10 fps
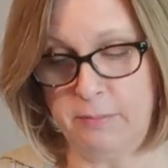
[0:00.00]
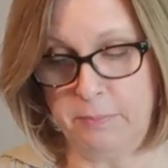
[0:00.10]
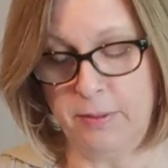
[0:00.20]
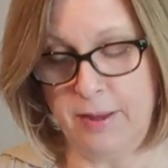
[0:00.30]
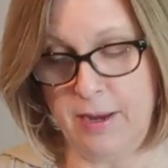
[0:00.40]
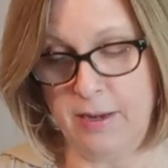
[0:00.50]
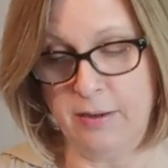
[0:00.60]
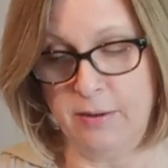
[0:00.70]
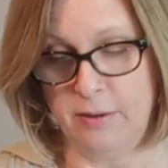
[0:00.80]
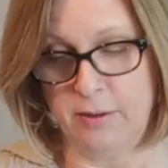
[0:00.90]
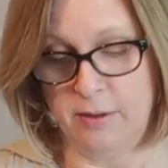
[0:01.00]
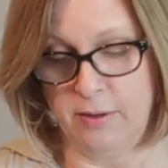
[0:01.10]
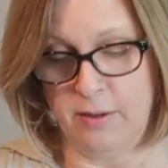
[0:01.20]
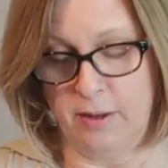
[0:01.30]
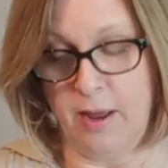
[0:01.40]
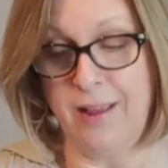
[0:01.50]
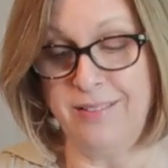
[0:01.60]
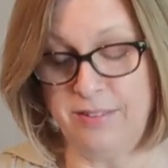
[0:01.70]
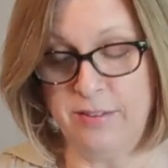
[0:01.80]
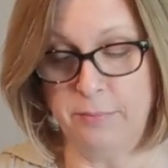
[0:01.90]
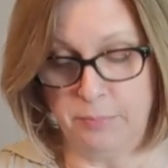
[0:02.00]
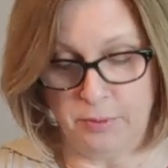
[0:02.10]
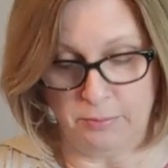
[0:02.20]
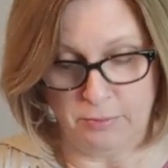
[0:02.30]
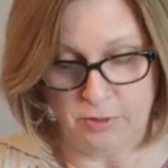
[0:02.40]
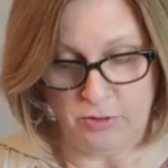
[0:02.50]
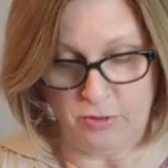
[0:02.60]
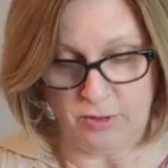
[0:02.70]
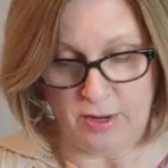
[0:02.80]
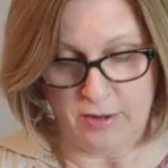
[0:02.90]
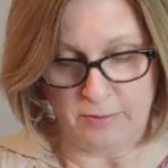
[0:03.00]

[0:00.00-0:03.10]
plain and simple, wouldn't you say?